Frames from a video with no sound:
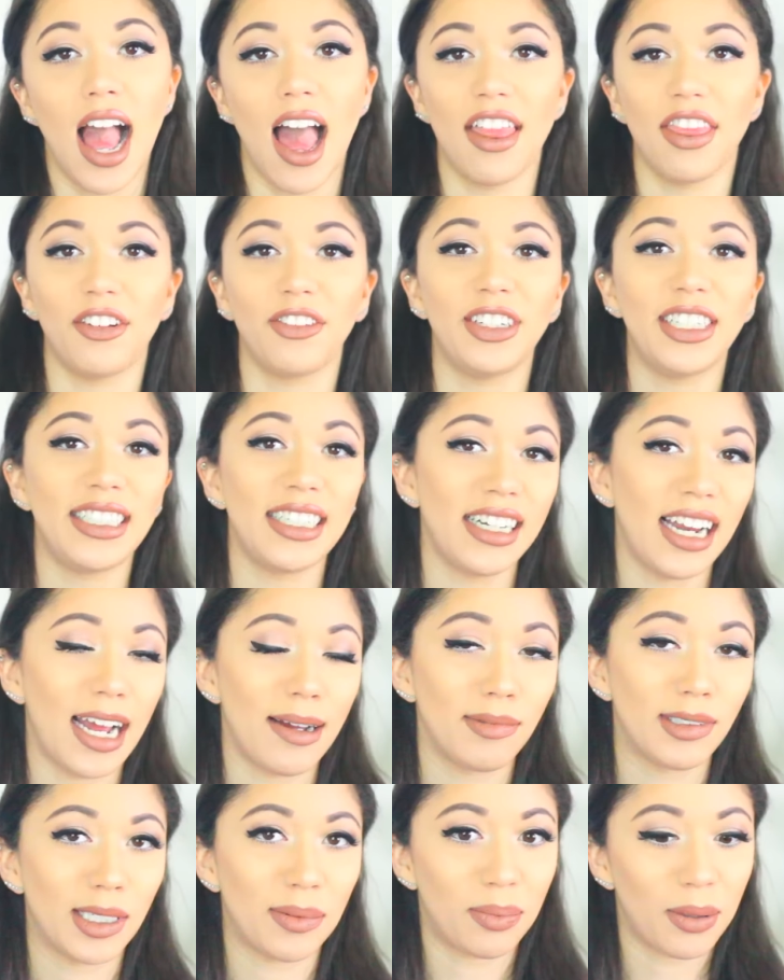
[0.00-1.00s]
And the reason
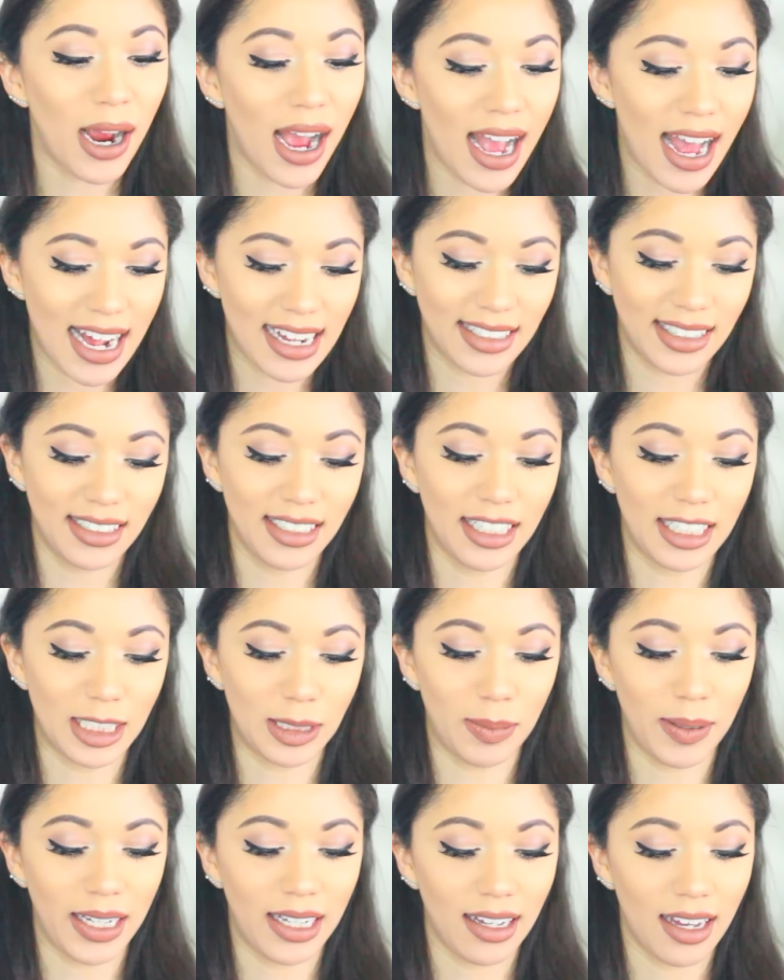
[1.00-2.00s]
I'm surprised
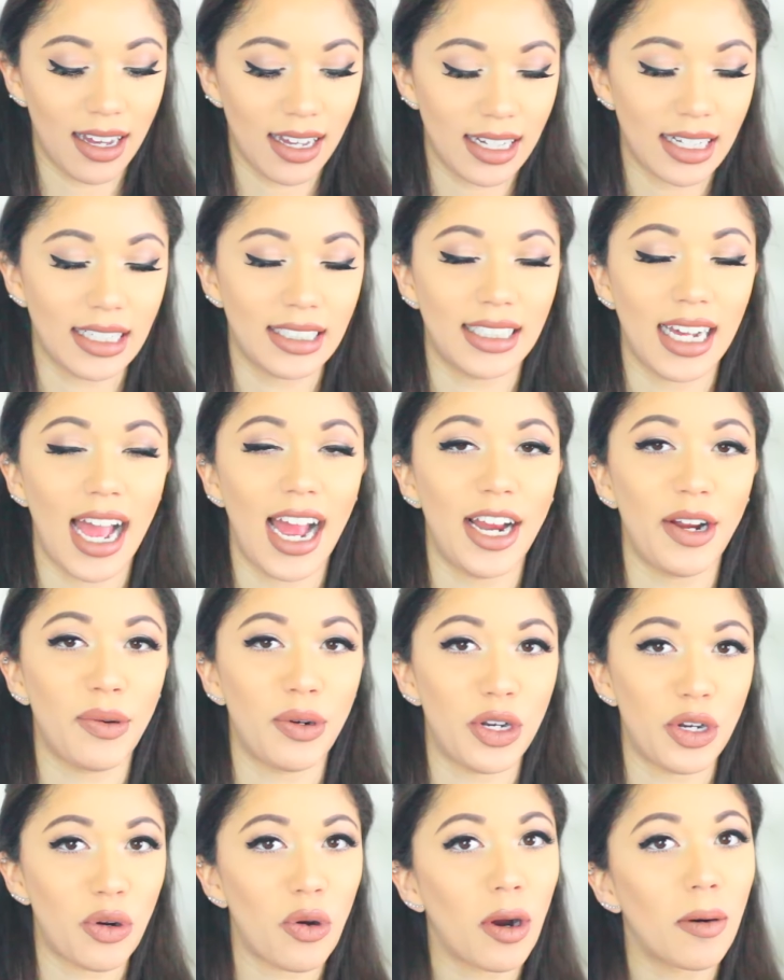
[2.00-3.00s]
is because I
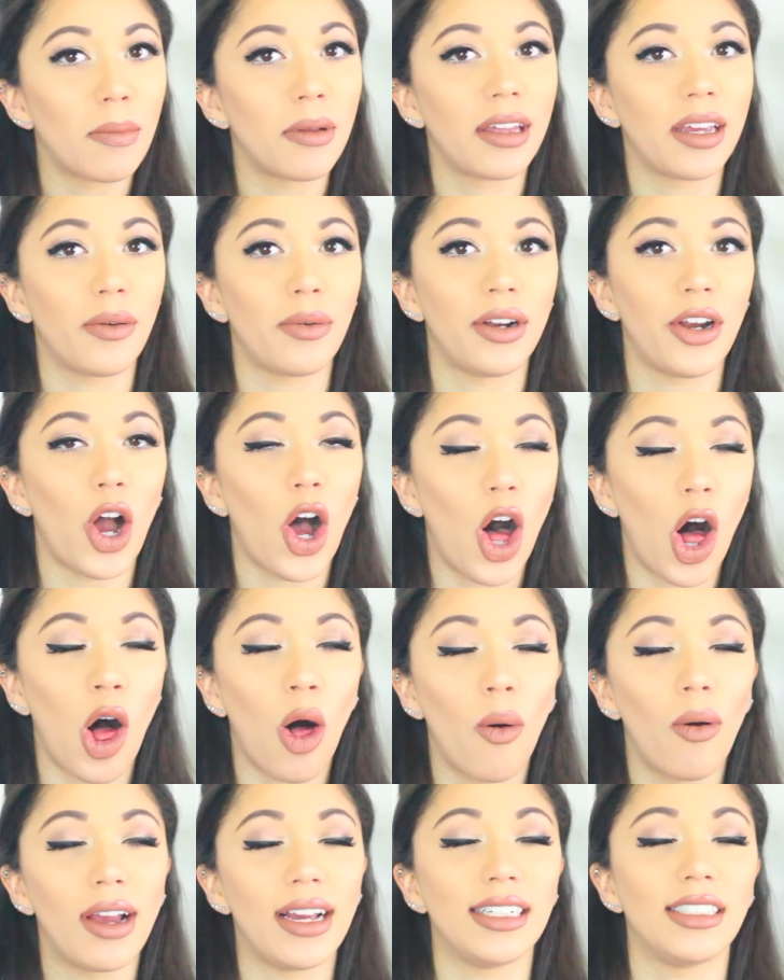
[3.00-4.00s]
normally would
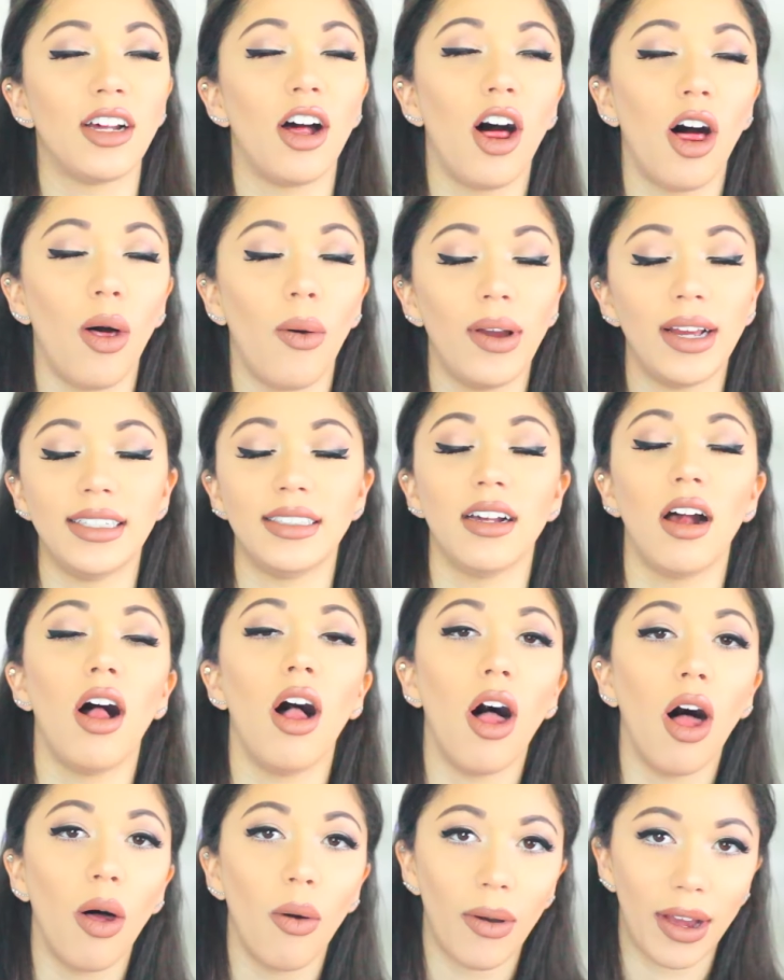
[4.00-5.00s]
always, always,
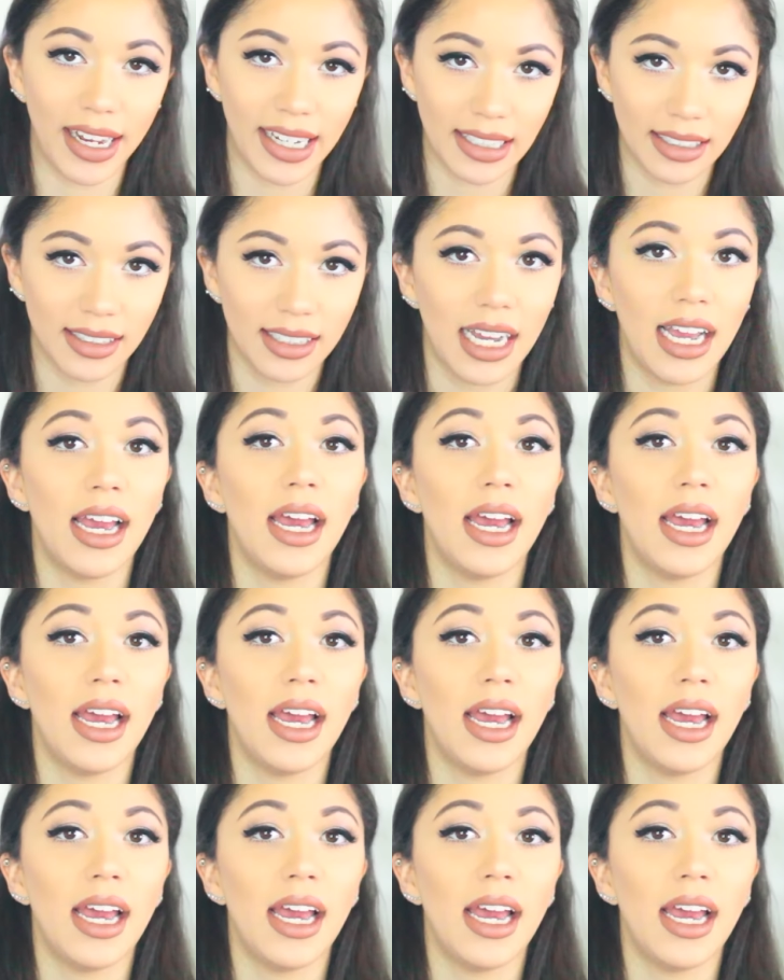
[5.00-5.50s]
always